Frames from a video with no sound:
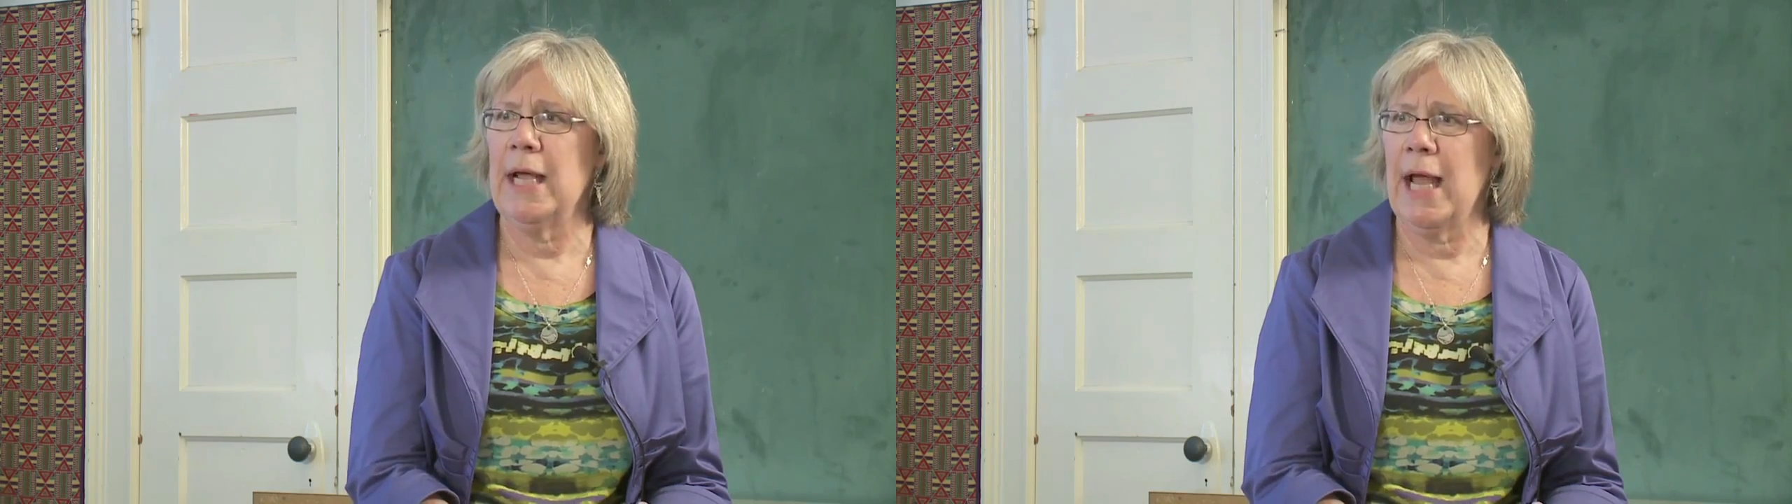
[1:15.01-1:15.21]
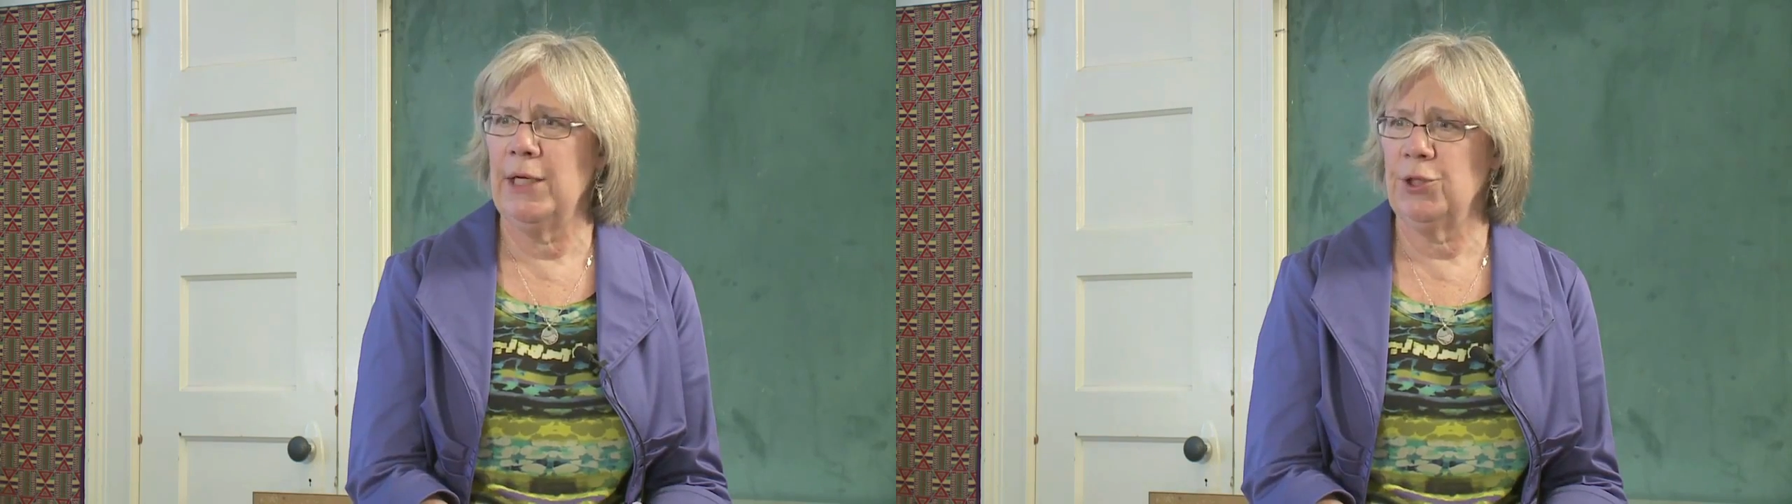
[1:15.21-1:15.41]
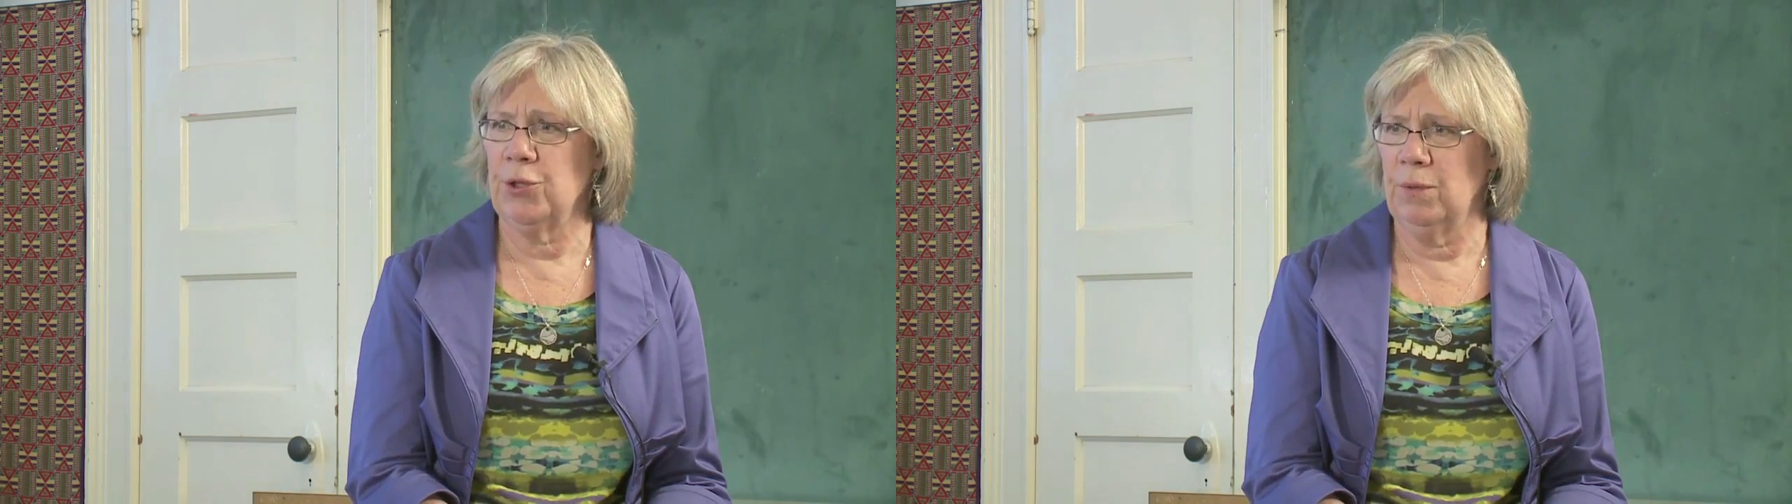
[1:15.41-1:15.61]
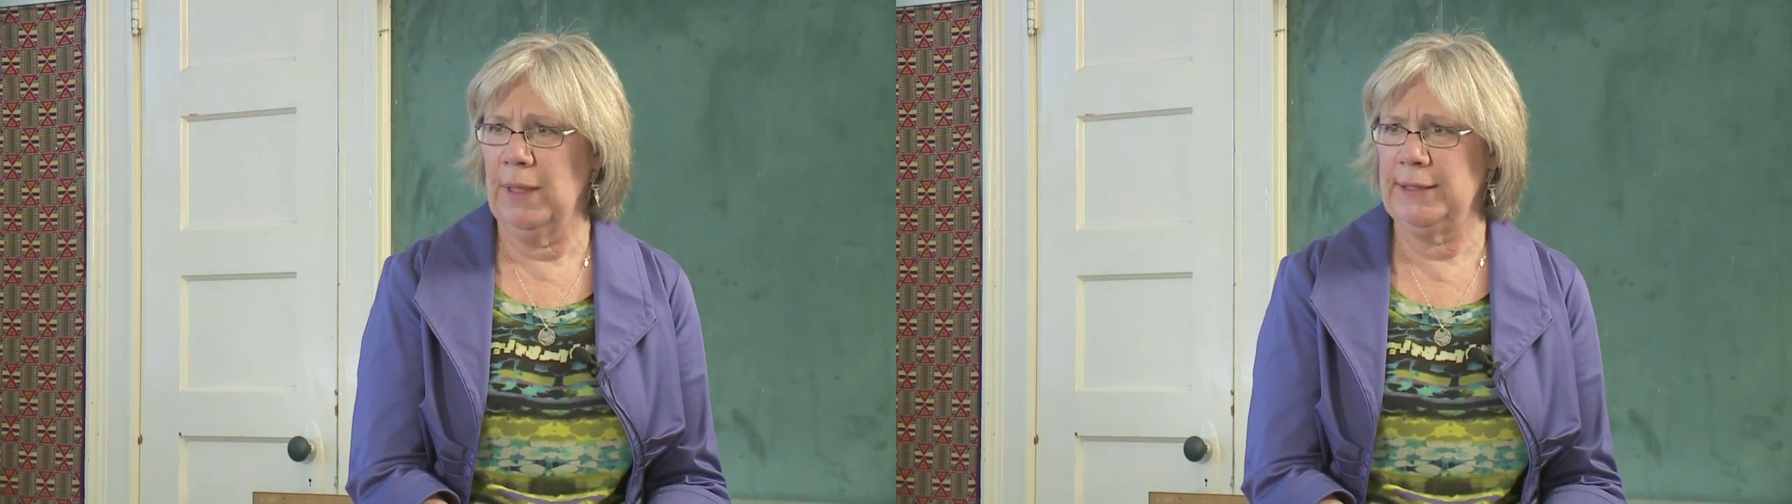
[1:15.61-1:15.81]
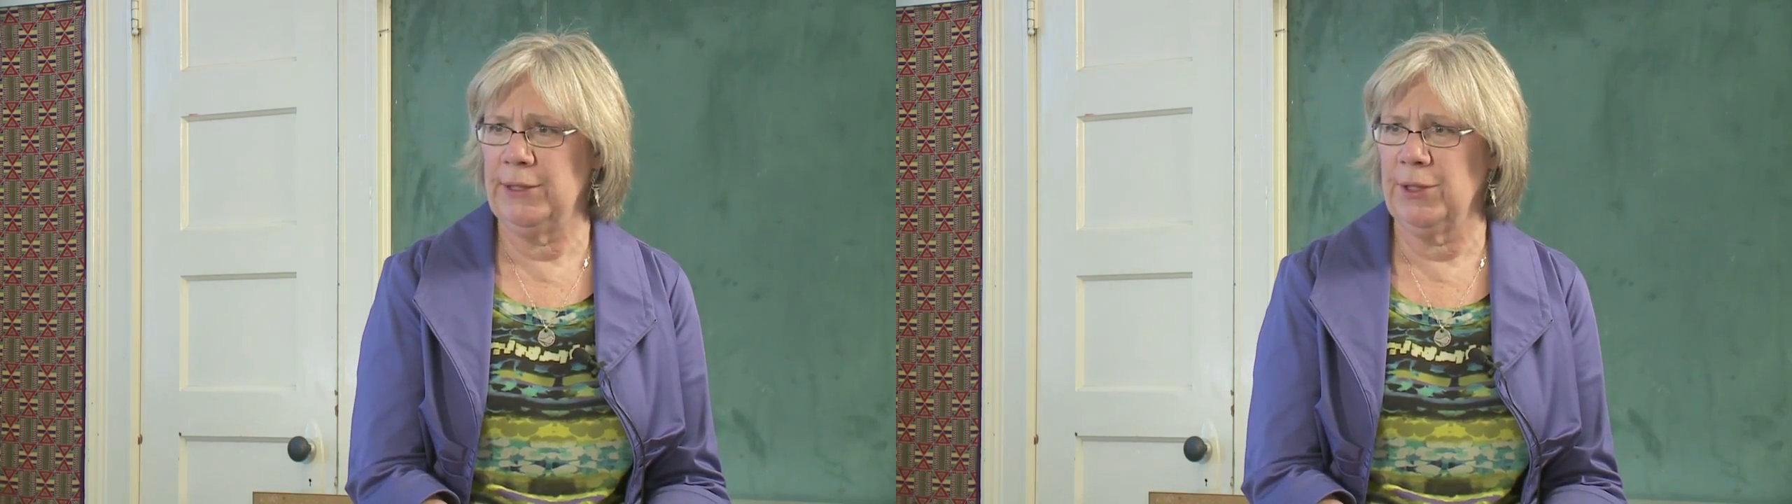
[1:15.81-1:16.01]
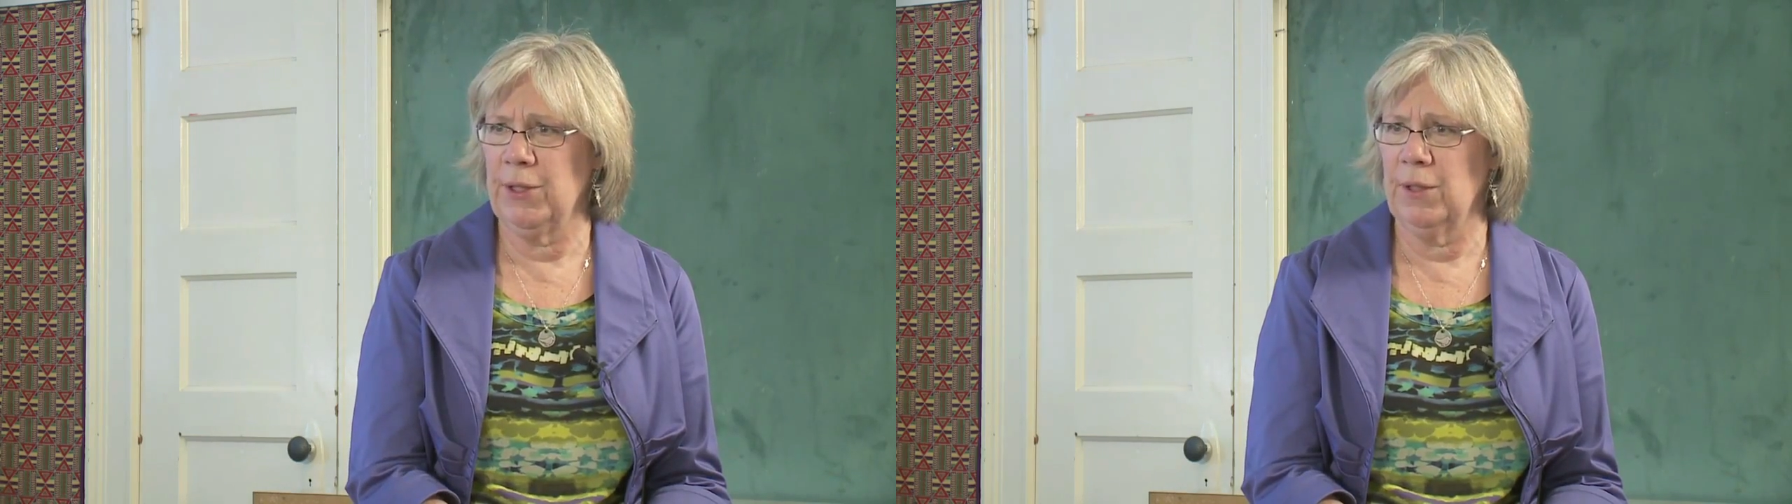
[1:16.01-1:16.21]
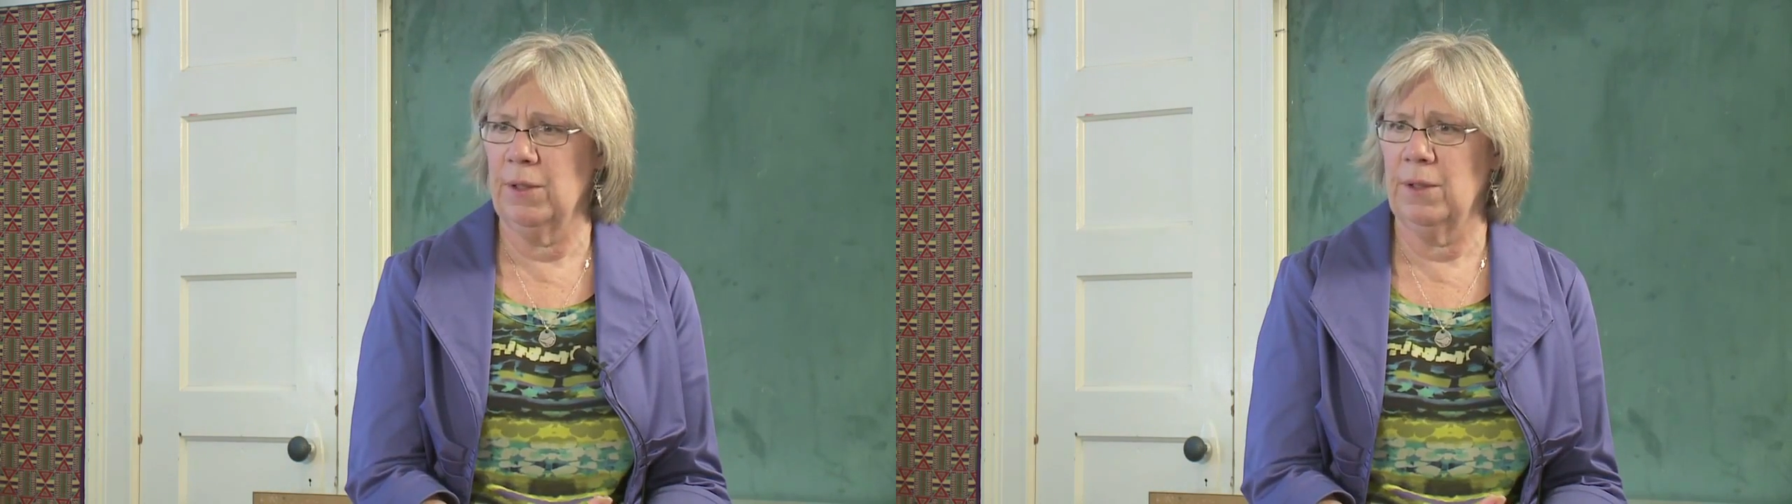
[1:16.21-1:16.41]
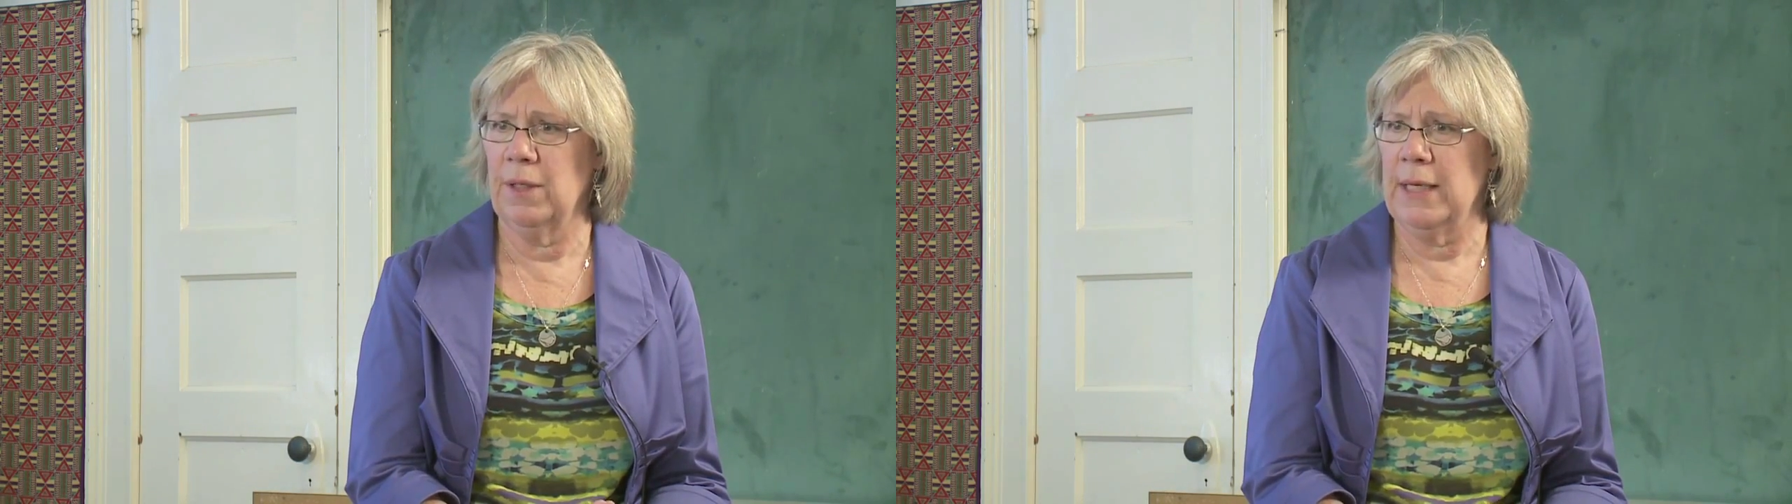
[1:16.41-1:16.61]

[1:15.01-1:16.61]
and trust her